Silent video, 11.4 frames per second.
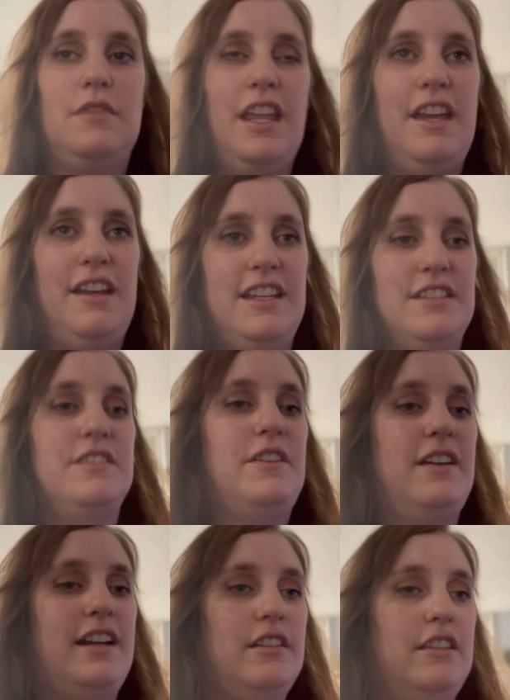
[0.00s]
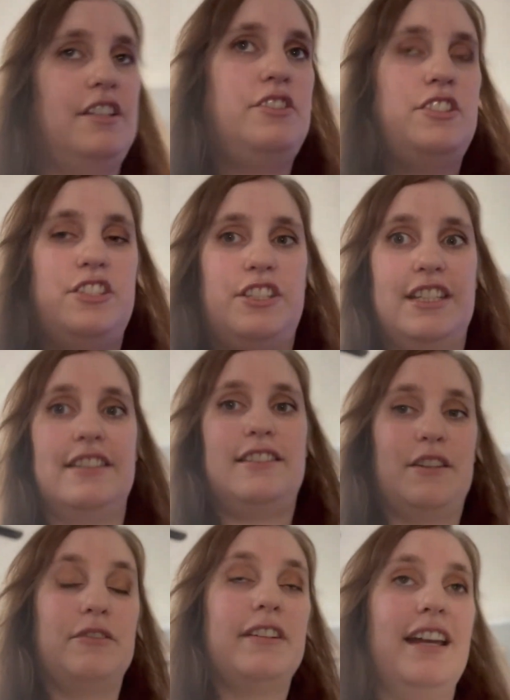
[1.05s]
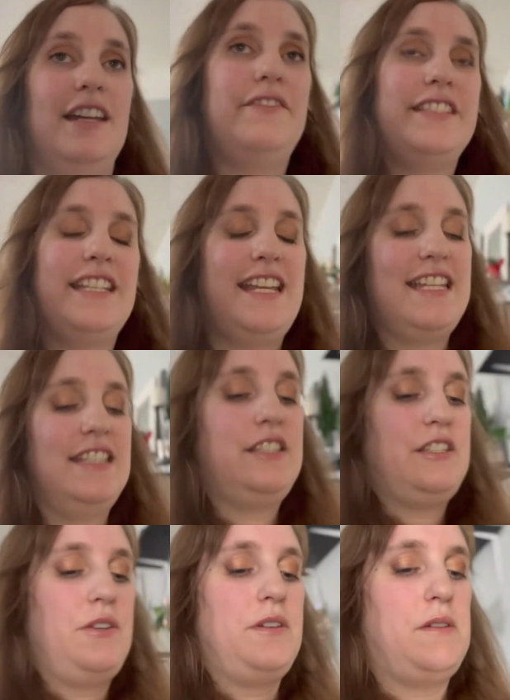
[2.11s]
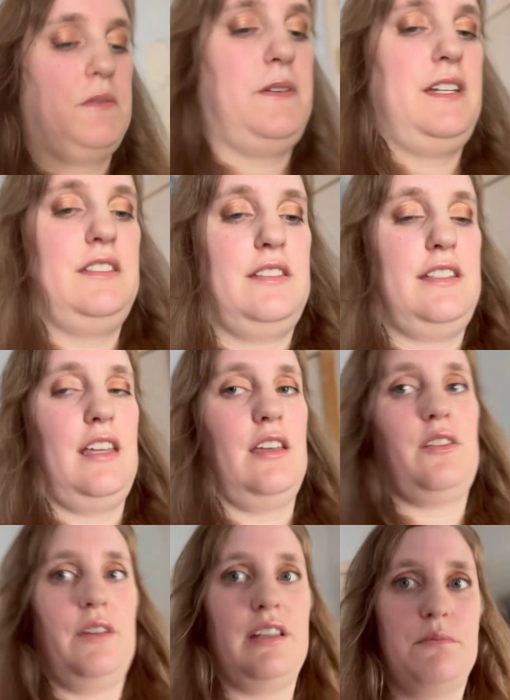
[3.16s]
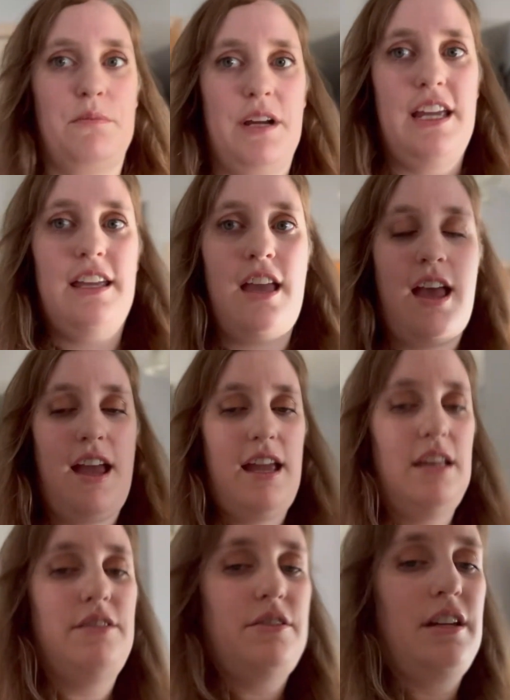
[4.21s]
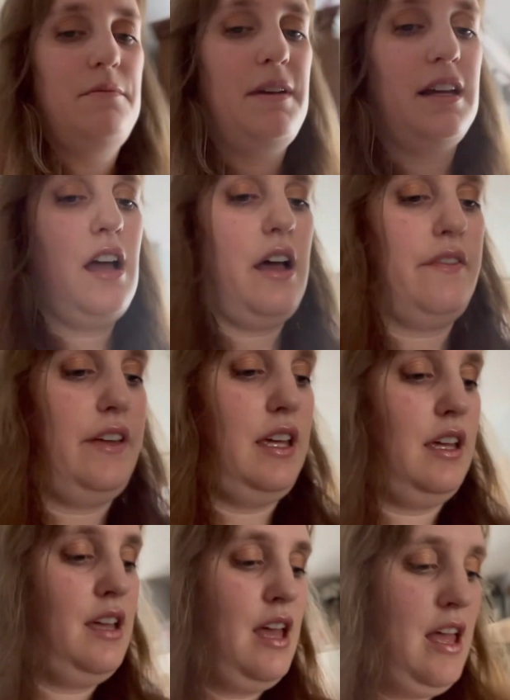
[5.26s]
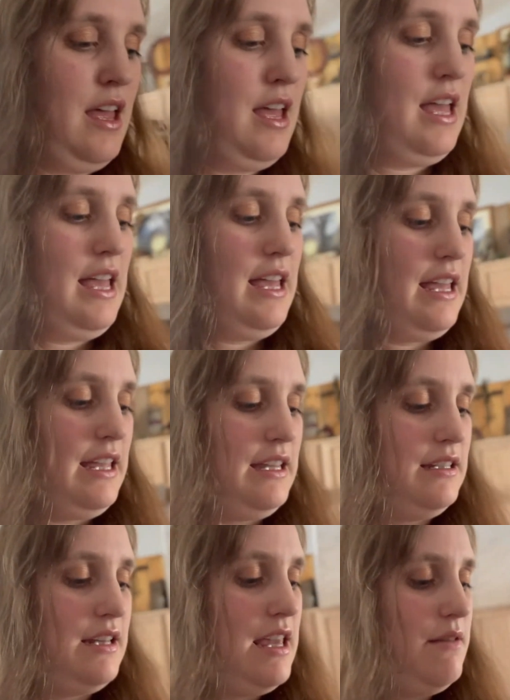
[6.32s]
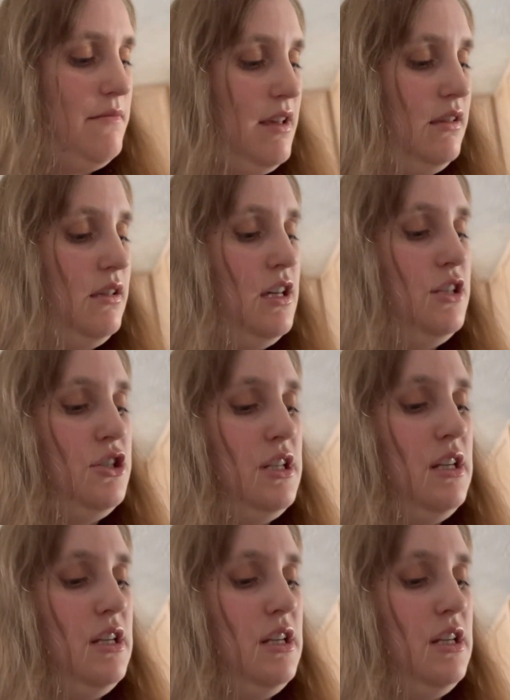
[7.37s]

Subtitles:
Alright, so our lunch just arrived. So I'm going to take a quick break, drink my coffee, and eat my lunch,